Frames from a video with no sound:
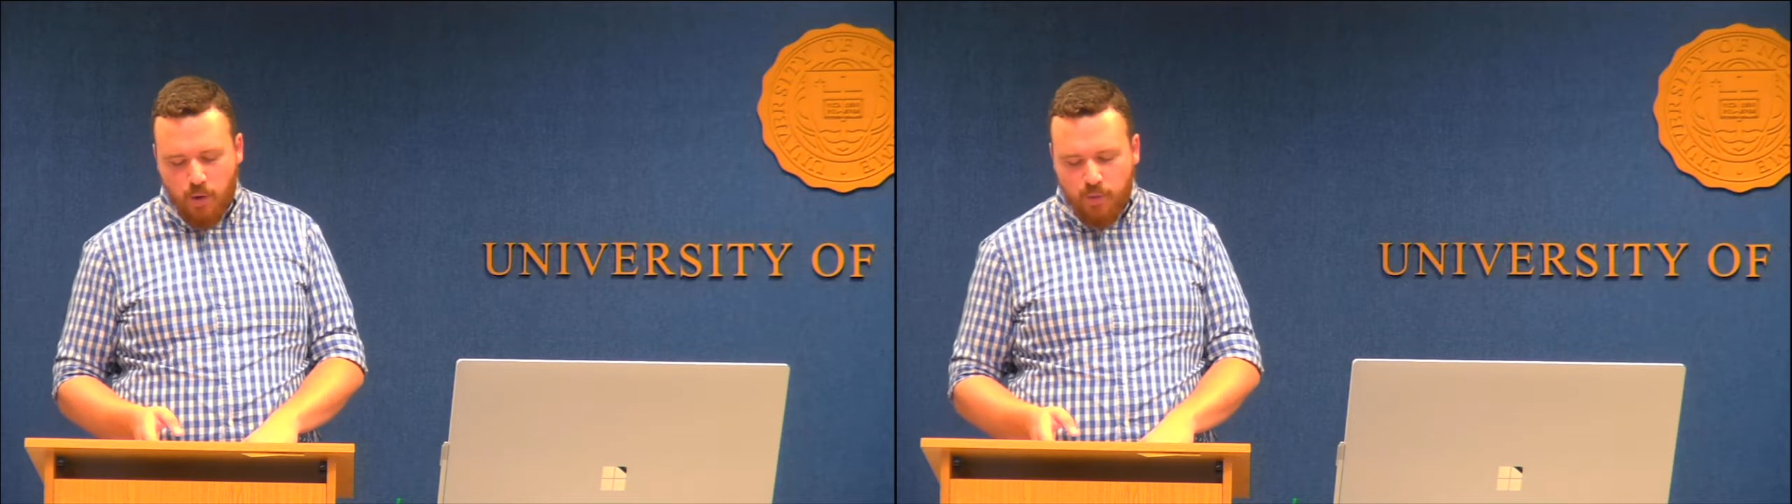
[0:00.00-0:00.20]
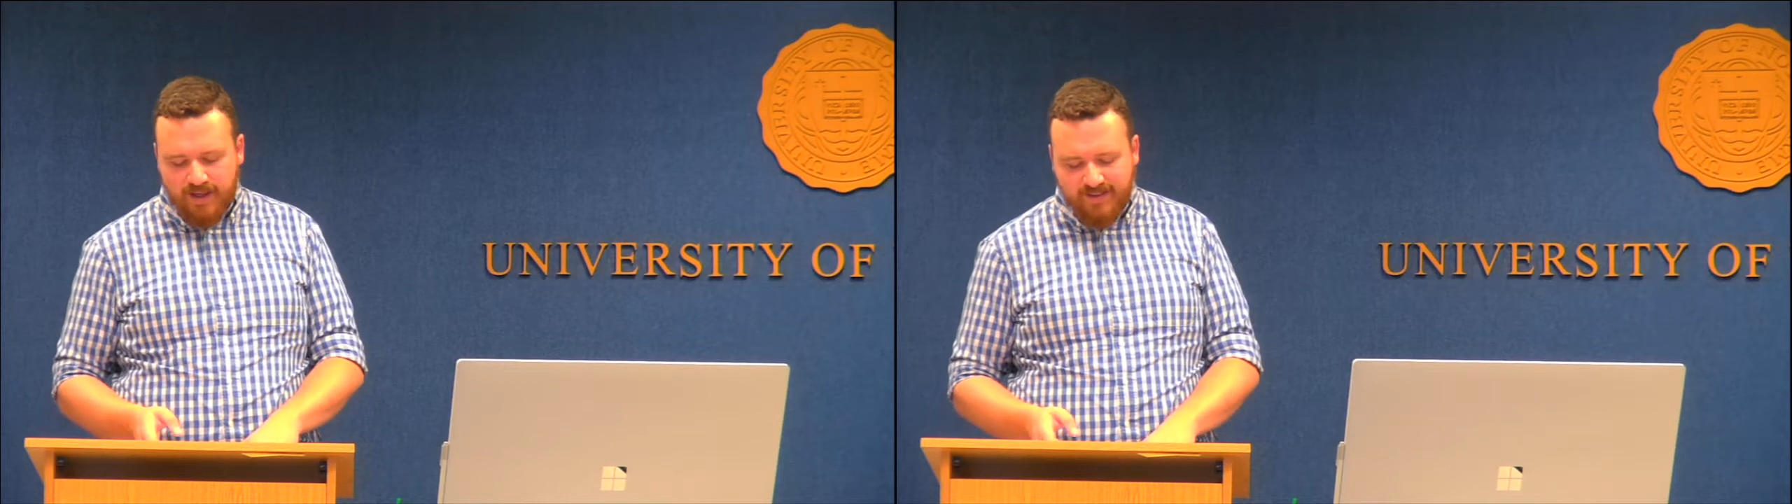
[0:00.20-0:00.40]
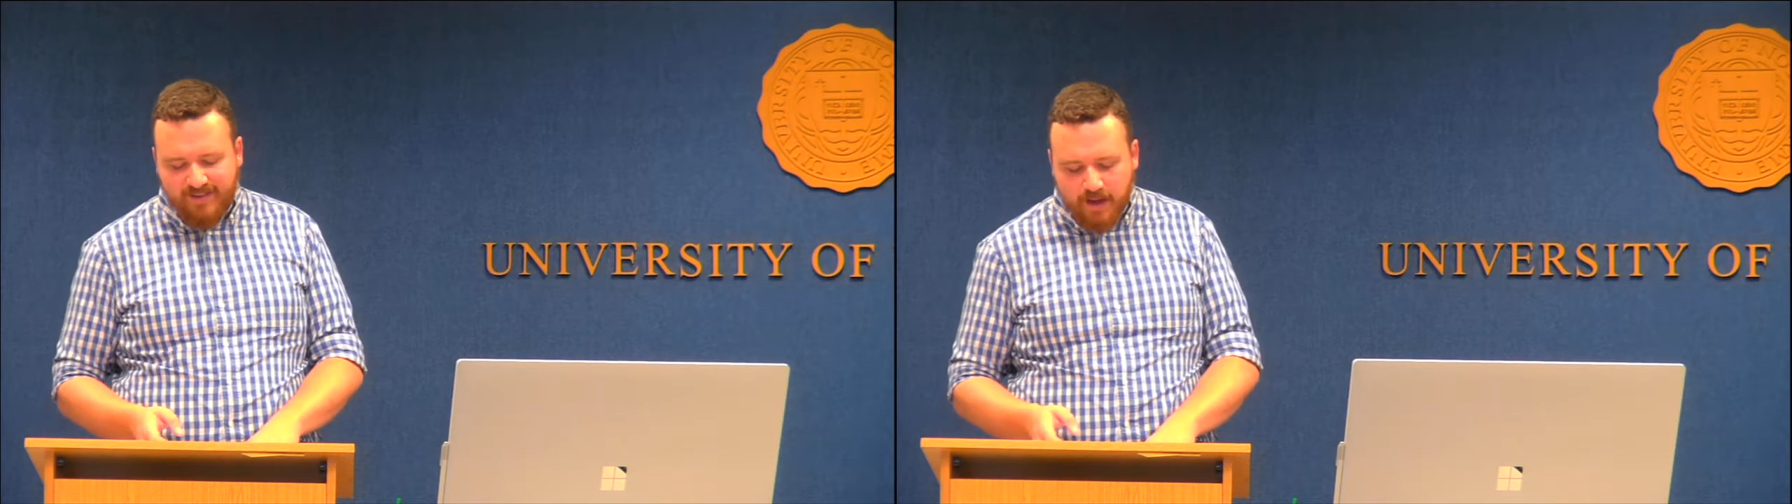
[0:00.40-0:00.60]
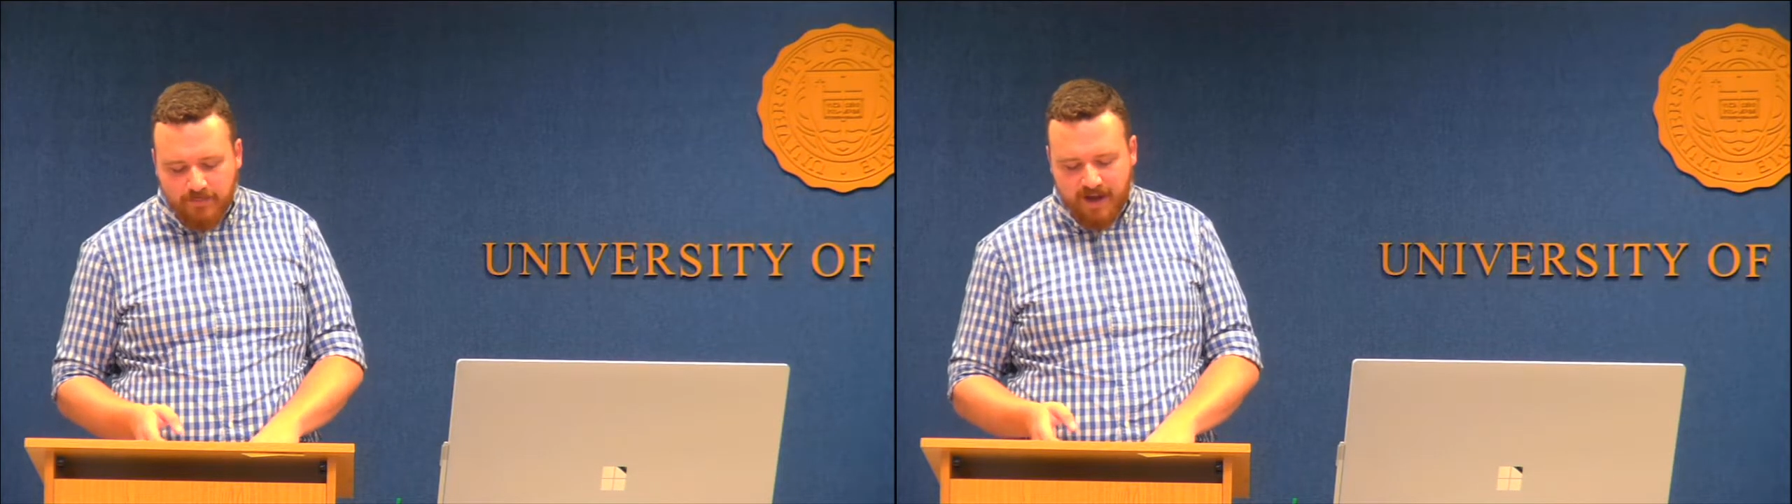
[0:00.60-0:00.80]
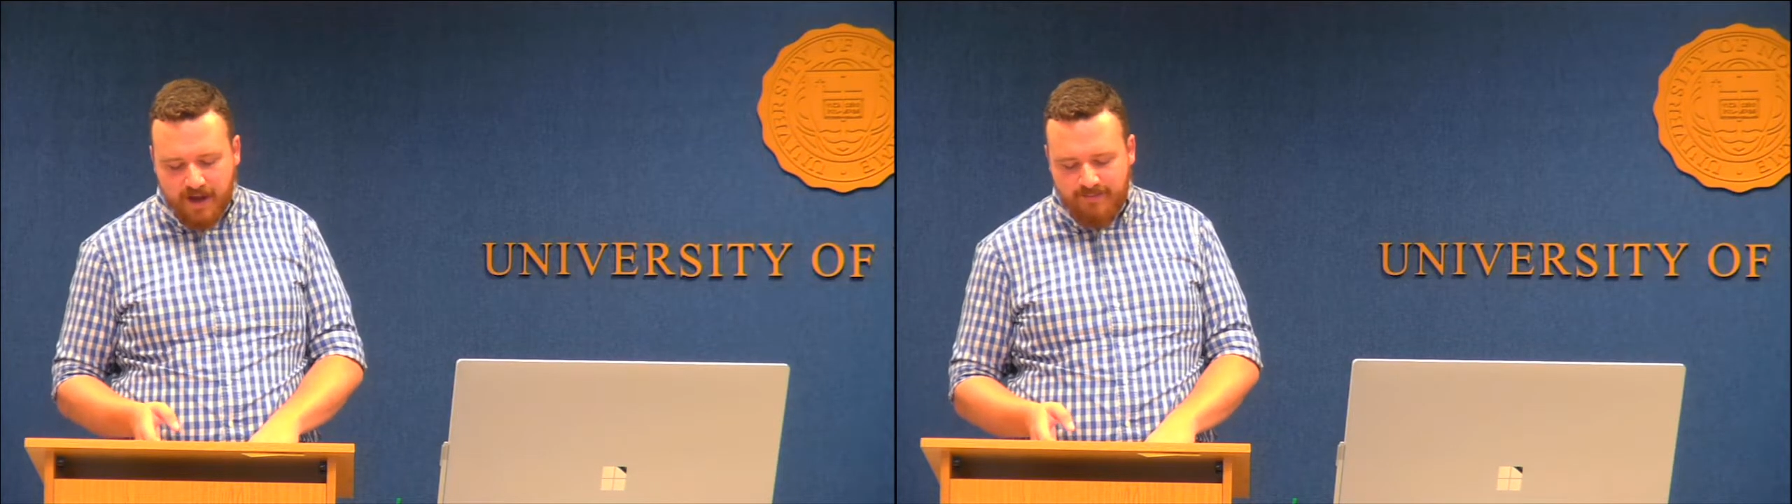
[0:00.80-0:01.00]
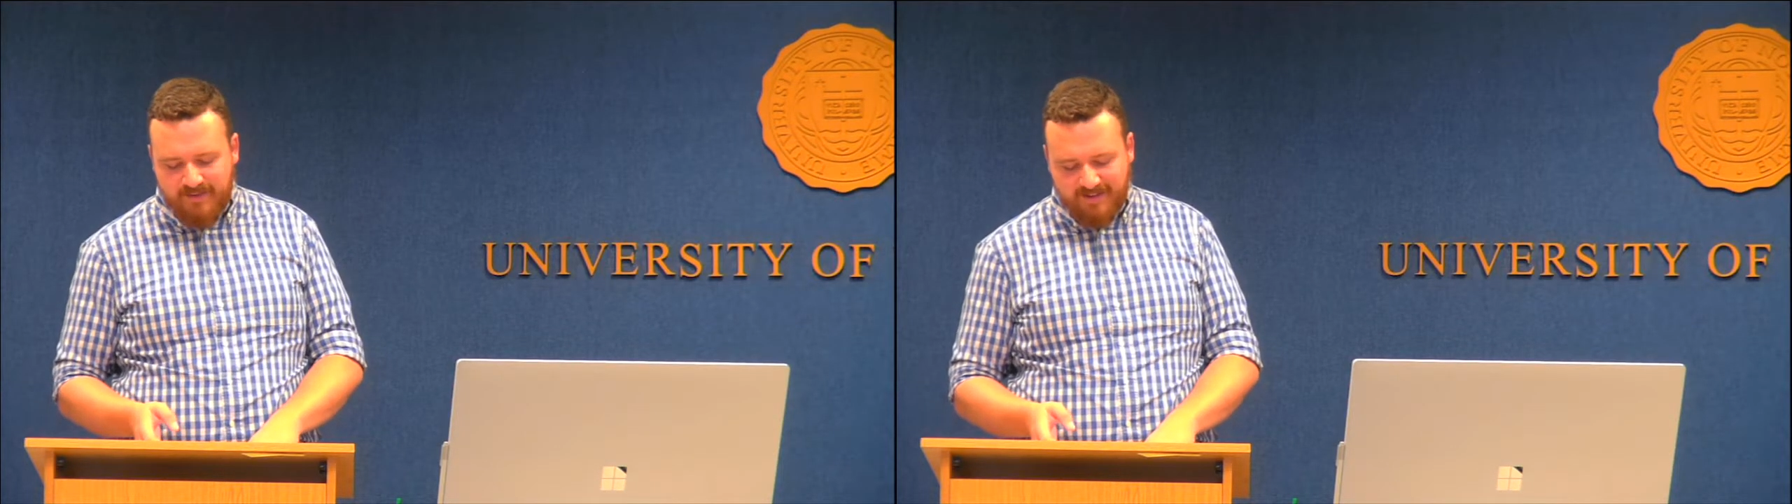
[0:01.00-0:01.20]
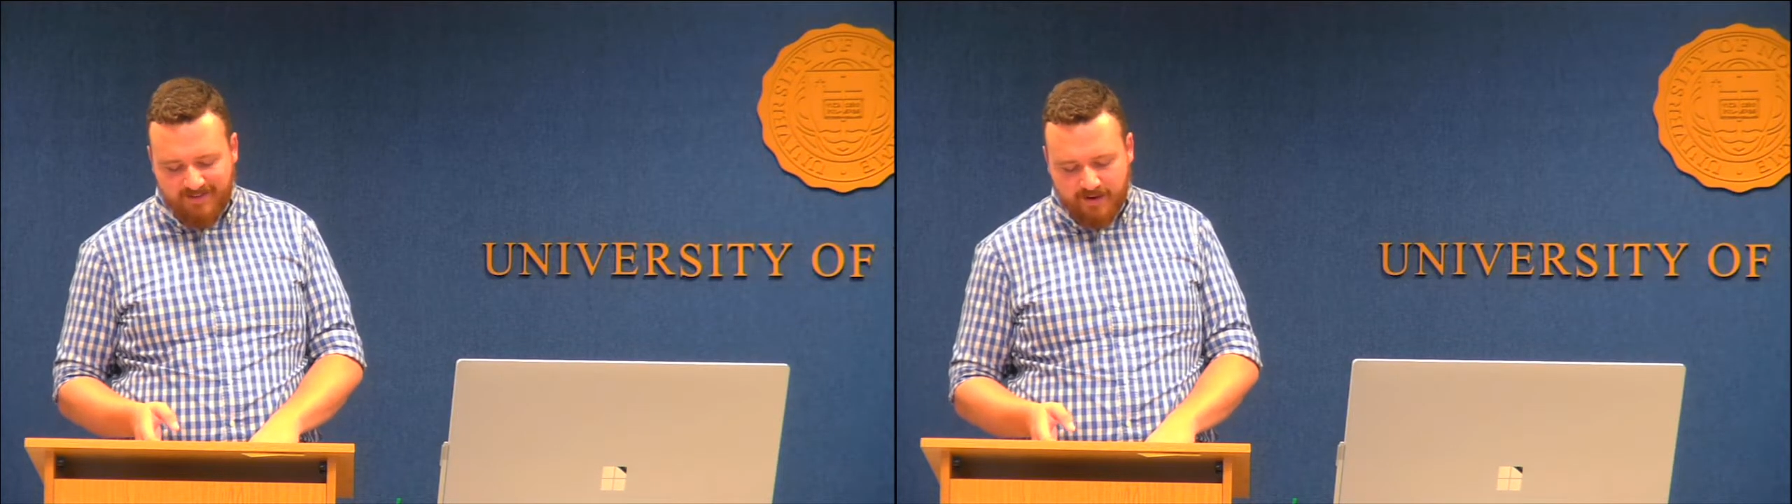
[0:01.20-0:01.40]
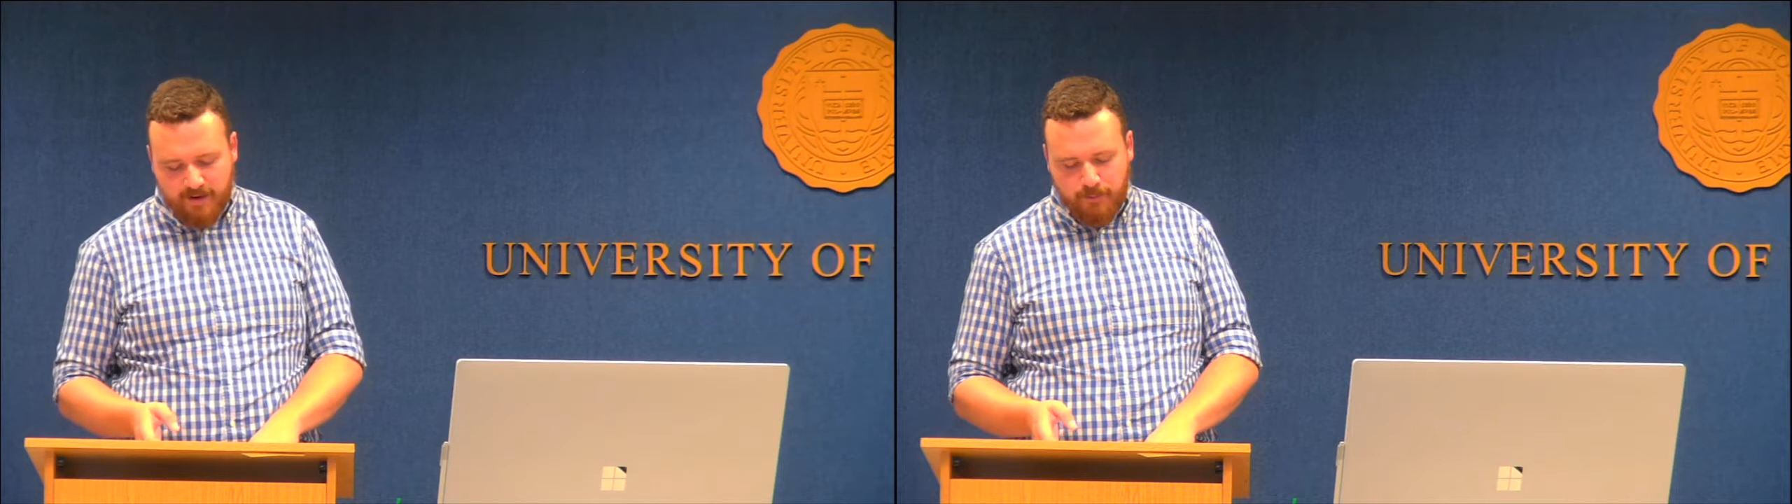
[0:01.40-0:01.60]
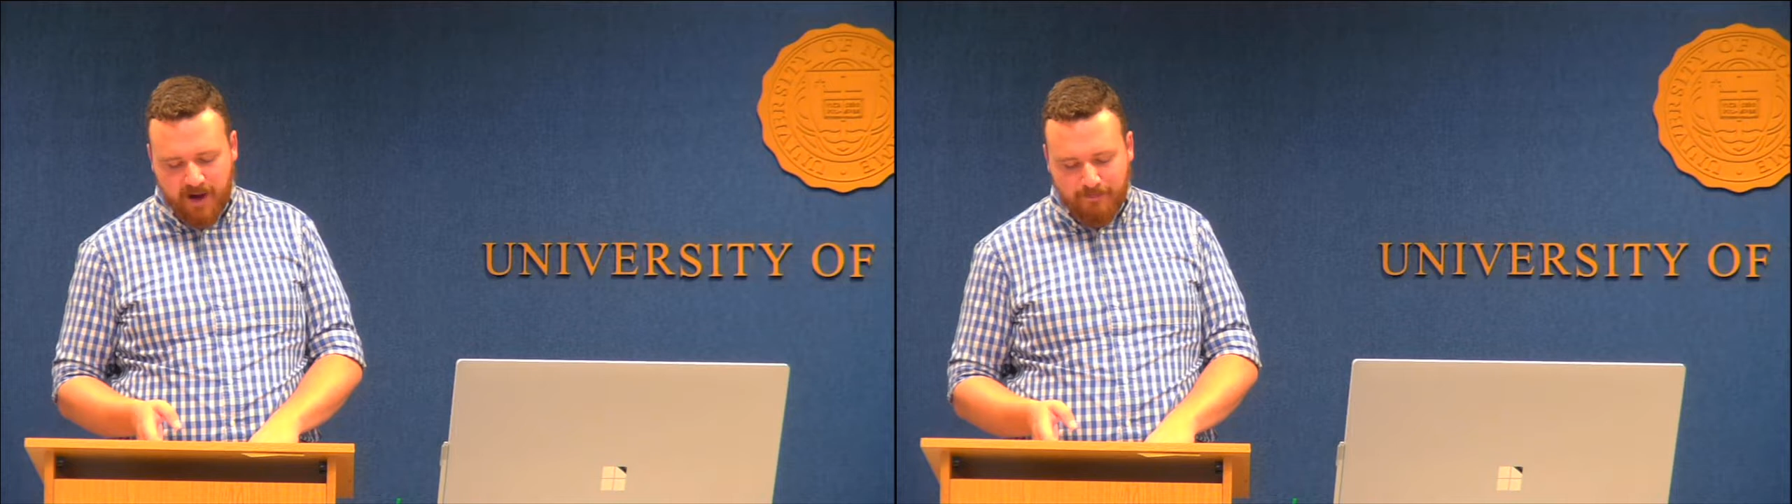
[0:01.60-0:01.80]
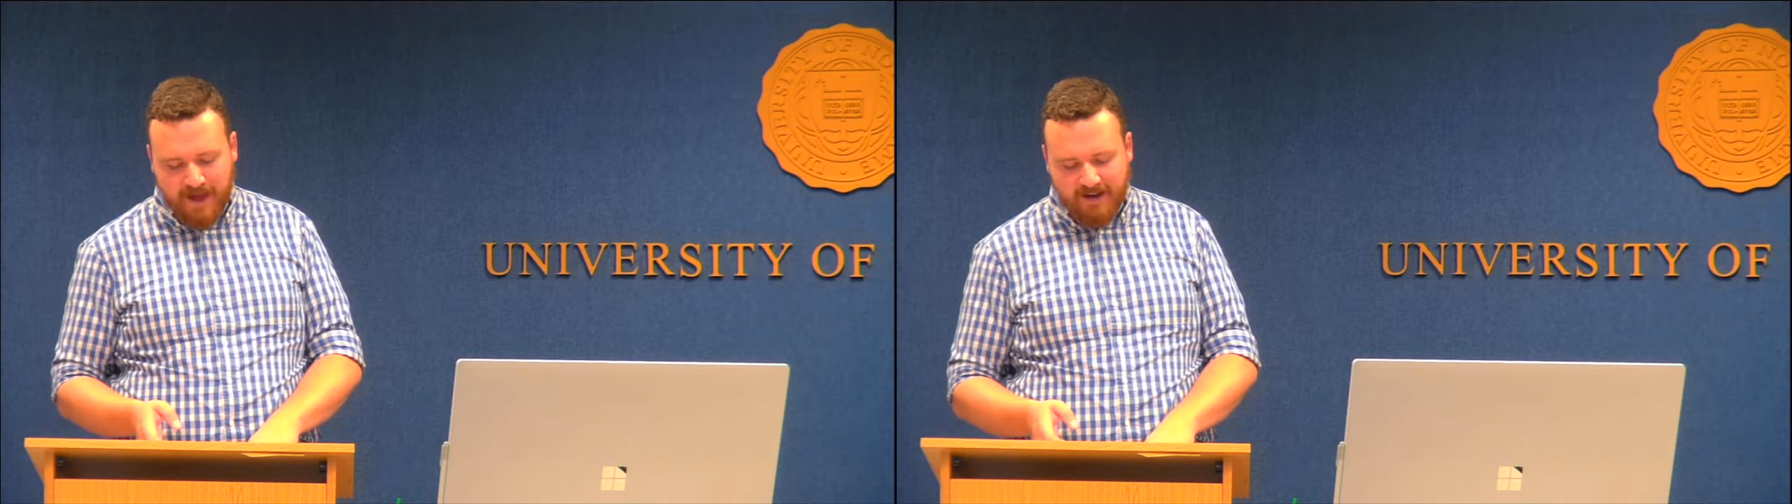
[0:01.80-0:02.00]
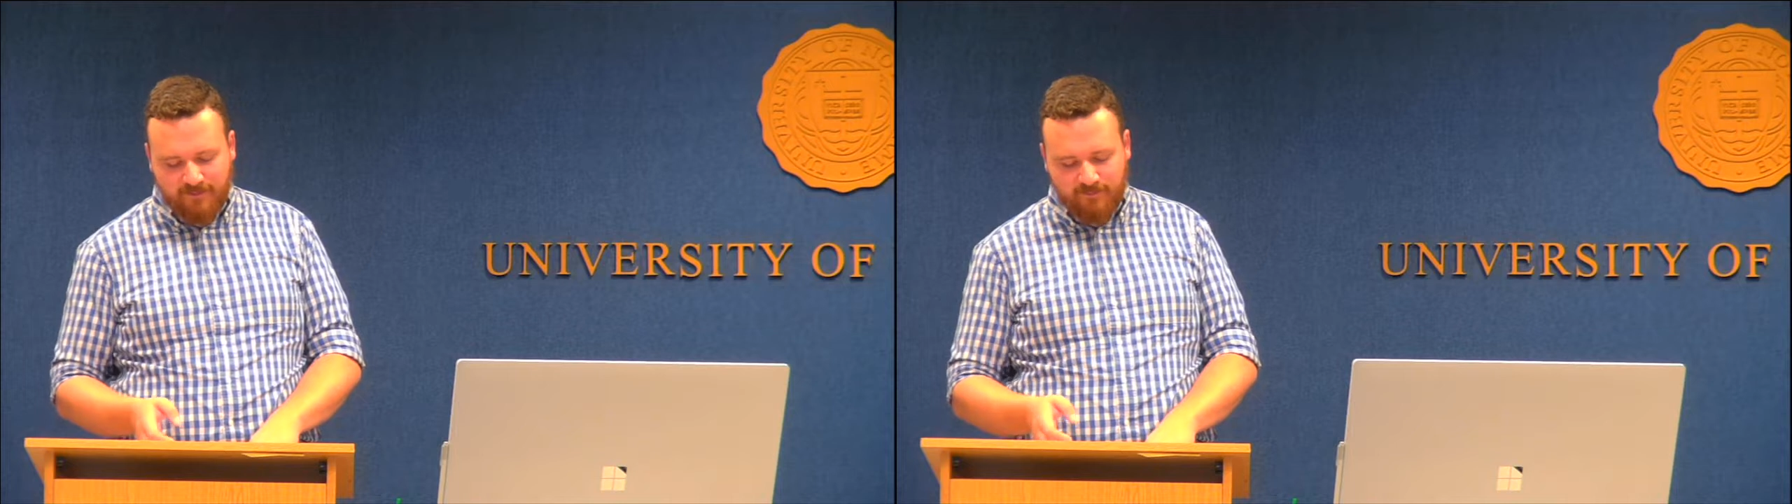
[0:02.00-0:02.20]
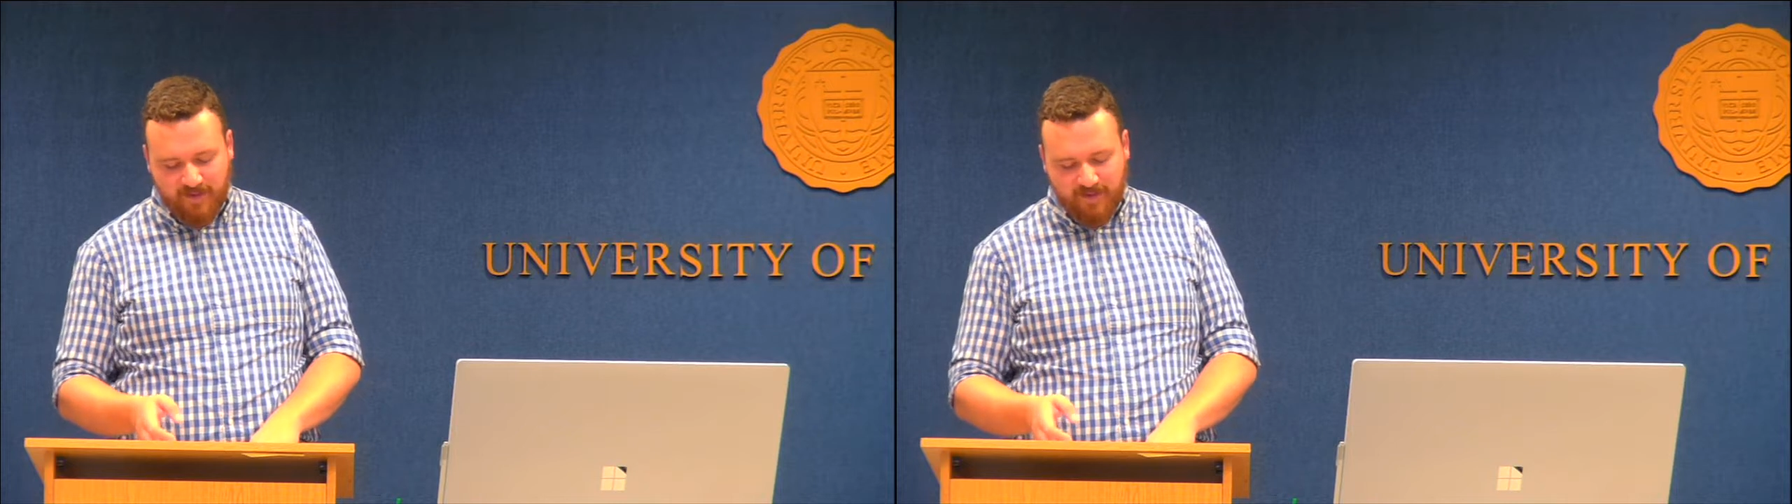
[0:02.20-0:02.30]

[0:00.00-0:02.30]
we can sometimes consider pragmatic